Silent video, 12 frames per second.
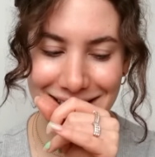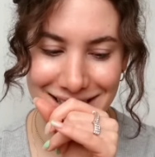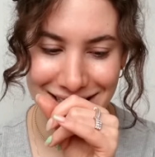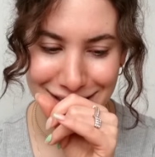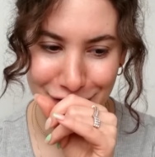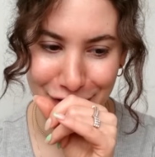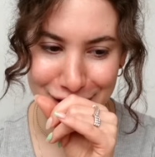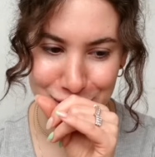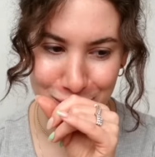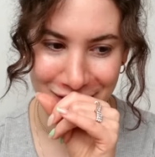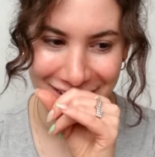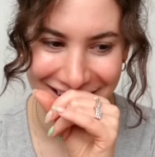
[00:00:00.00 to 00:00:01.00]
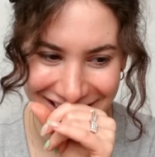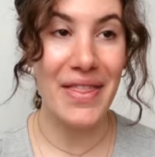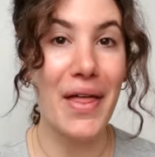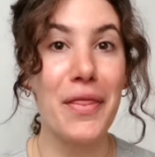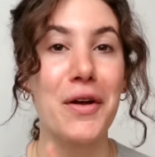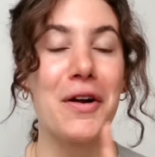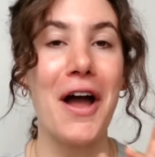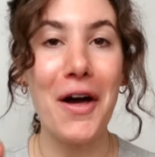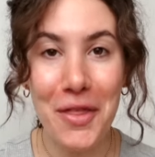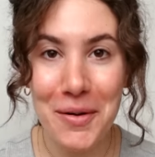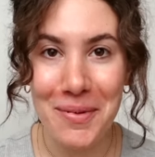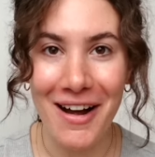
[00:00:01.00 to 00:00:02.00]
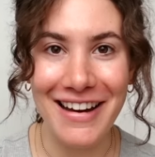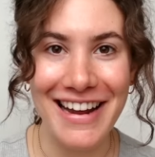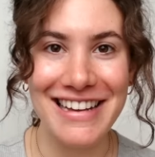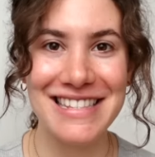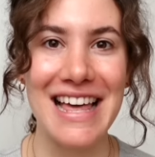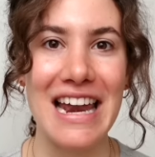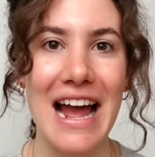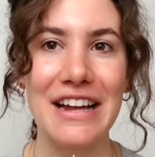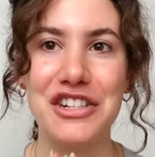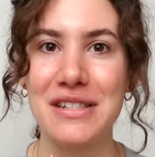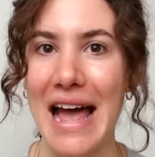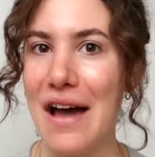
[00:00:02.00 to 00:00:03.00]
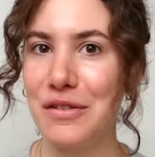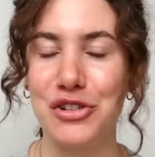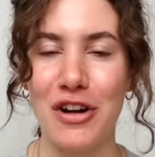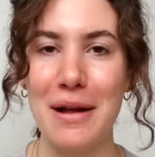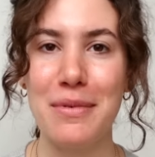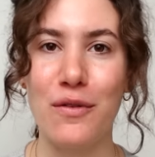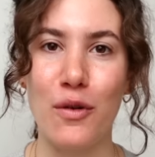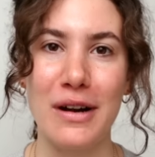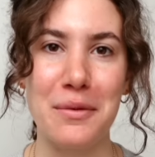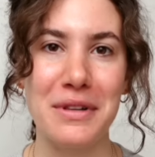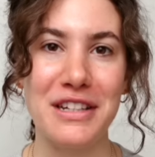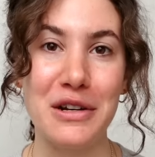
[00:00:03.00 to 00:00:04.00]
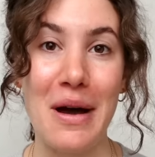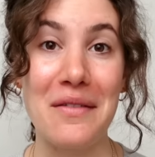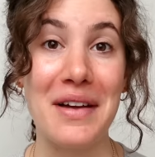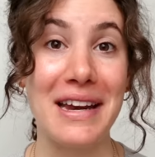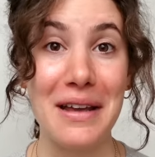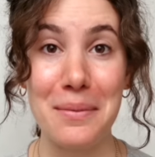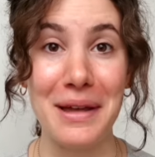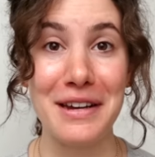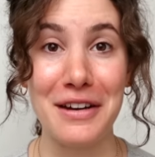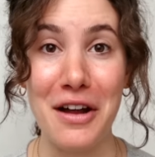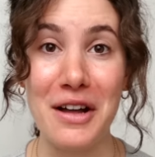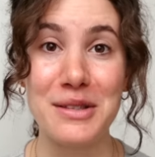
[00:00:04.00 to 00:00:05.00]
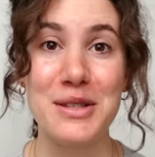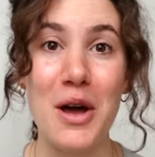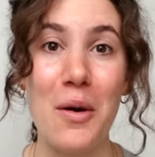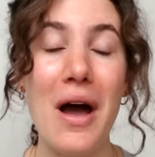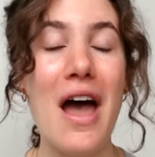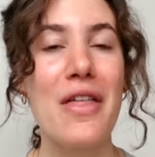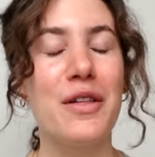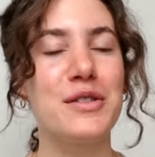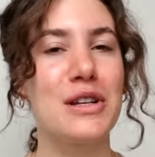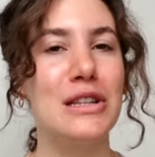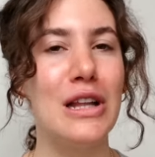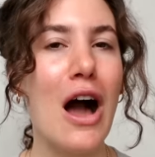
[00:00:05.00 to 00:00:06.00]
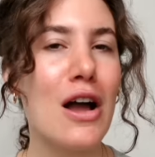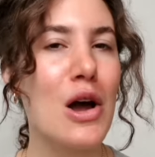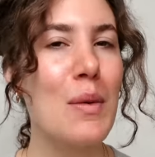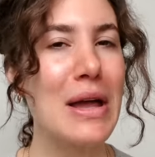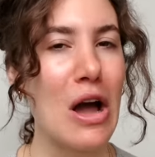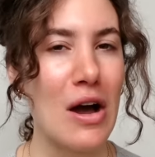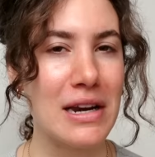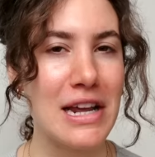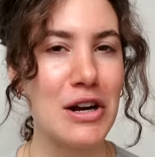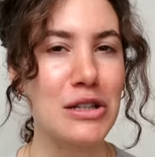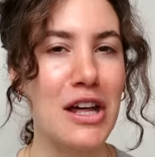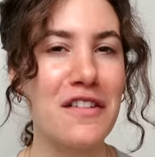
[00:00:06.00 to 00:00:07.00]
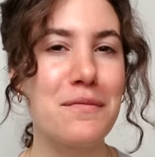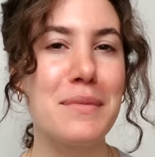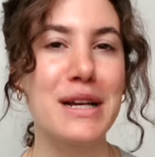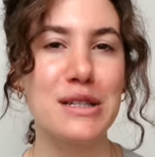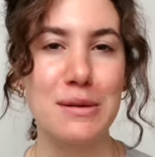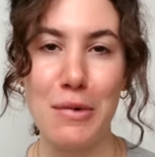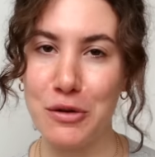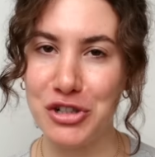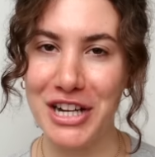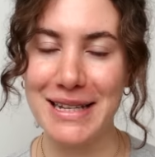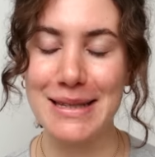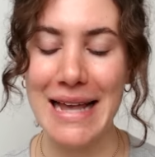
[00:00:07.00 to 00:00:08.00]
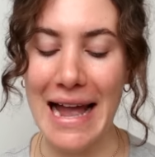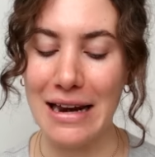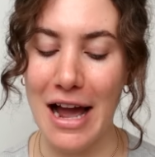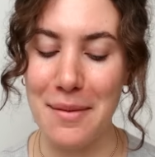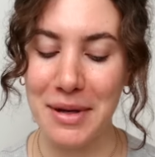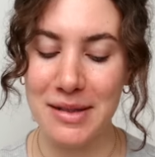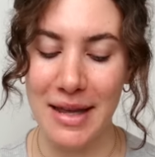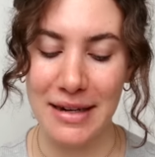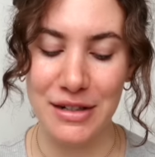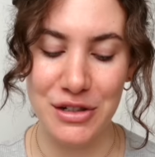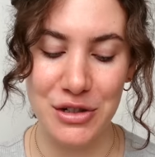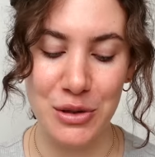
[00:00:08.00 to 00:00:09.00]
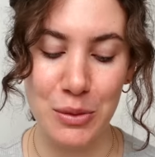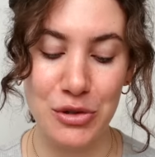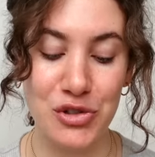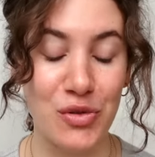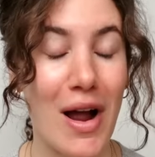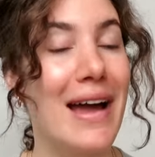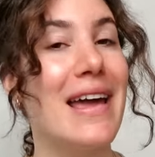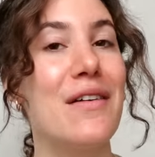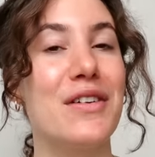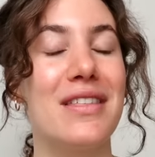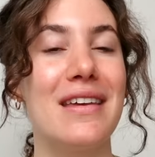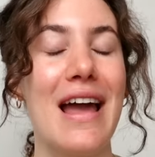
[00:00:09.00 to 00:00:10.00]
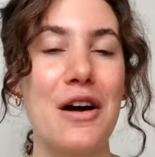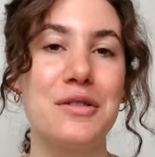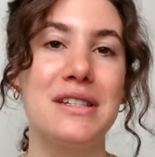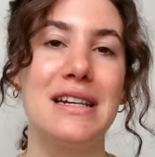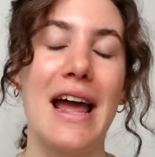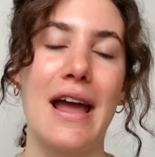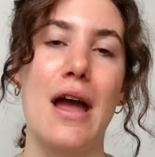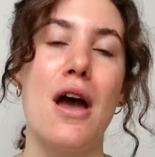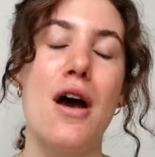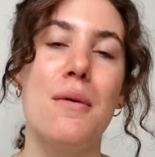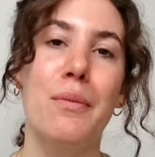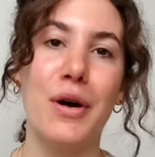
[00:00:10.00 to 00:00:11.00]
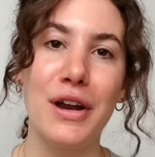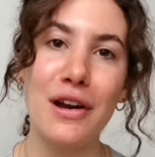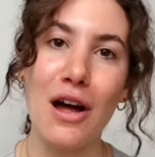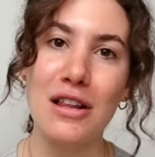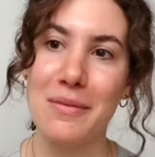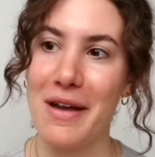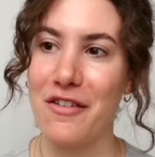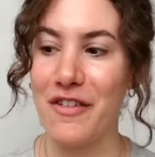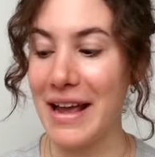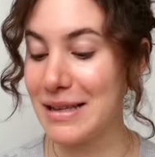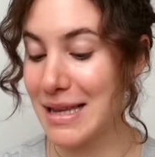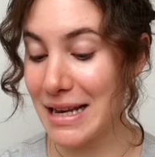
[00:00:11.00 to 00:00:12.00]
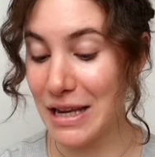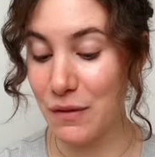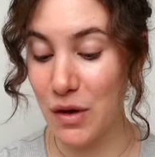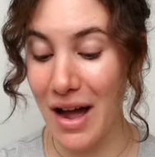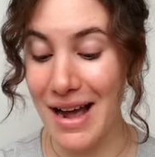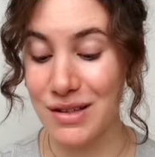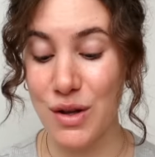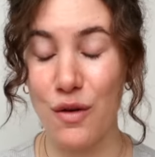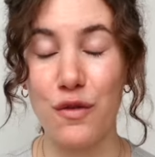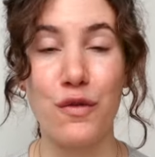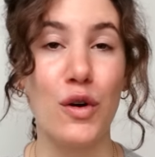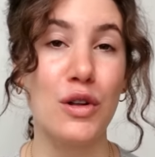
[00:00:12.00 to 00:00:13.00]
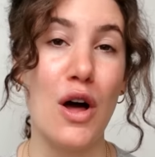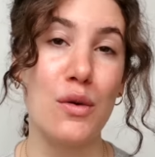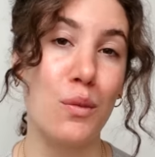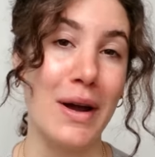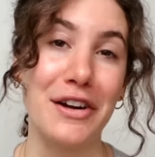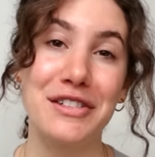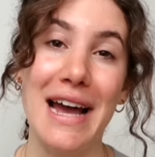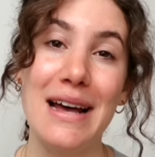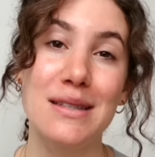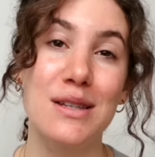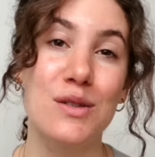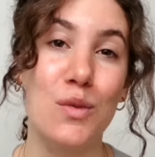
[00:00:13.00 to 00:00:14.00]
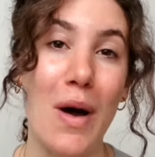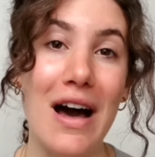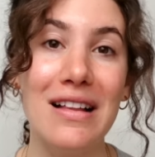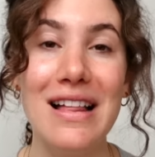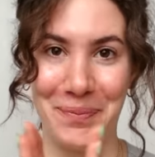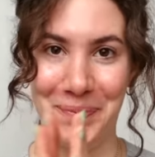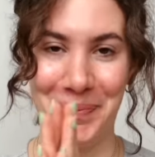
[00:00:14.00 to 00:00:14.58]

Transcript: tinted face oil. And then there are other products that I just haven't tried before and I really don't have any opinion on. So there's a lot going on here, a lot of mixed emotions, and I'm excited to try everything out today, put it all on my face, and give you guys a full-on wear test as well.